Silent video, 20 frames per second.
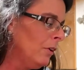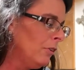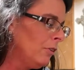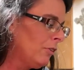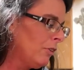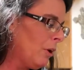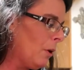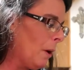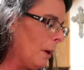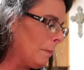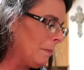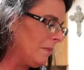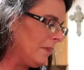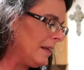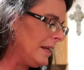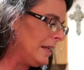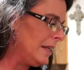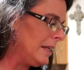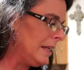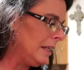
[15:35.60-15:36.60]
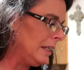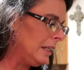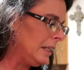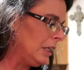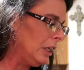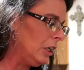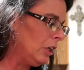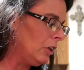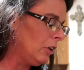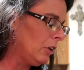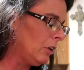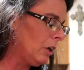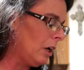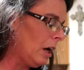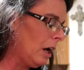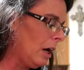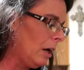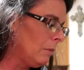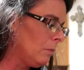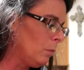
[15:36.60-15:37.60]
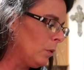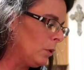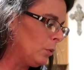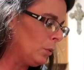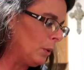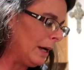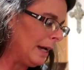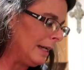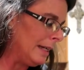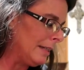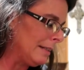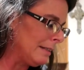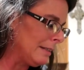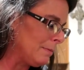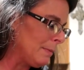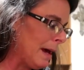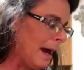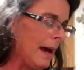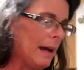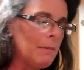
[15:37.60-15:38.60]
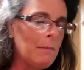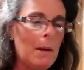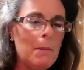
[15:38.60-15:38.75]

So I'm thinking here um, when Ray gets back,